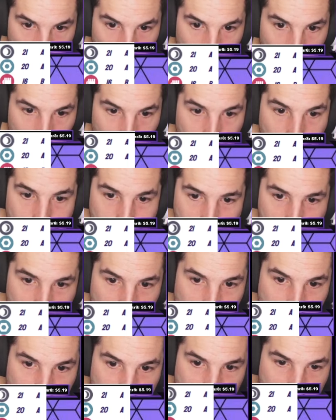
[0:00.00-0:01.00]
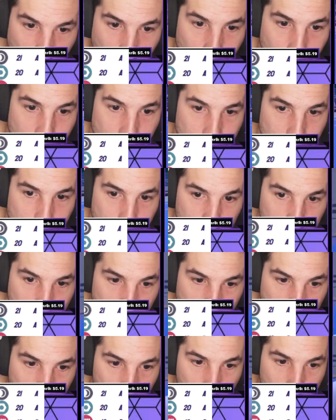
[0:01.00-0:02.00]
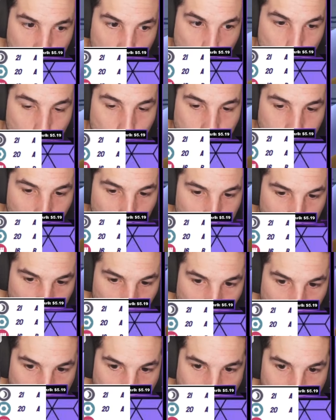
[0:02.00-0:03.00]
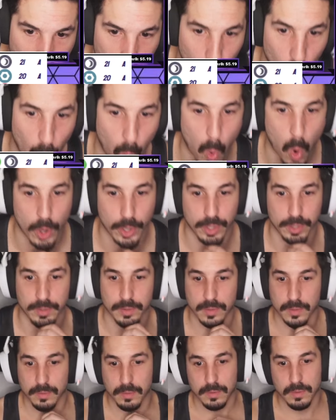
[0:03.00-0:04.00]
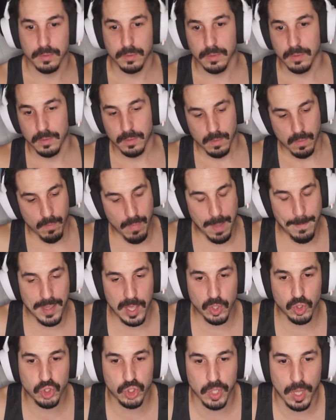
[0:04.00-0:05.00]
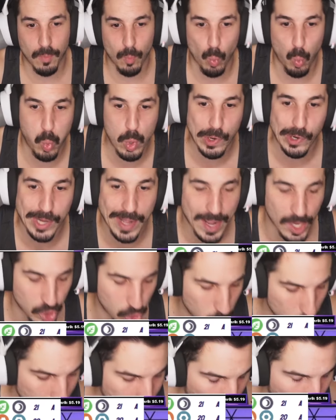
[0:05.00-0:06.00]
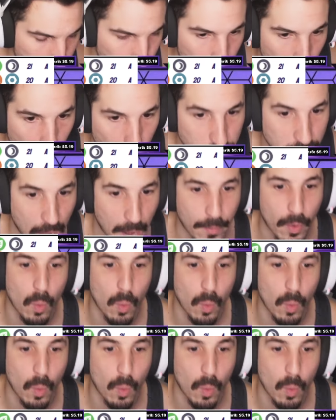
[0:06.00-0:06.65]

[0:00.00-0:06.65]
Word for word: Maybe in some universe you go Tera Water. Maybe in some weird-ass universe you go Tera